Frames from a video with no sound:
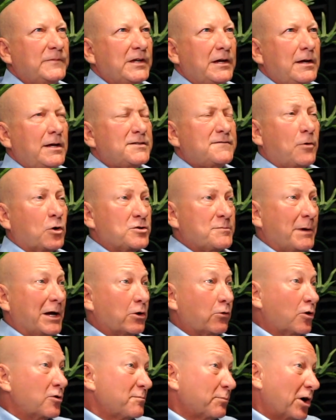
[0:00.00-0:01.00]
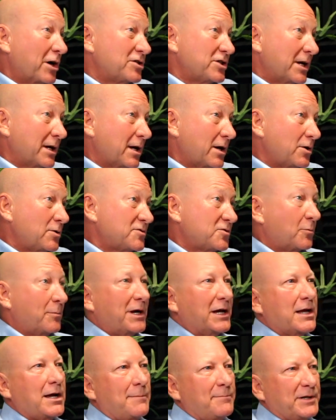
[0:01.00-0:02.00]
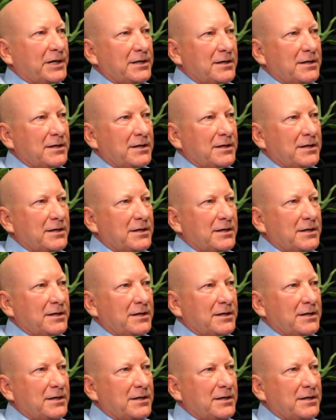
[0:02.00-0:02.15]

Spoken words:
As far as my growth project goes, or my company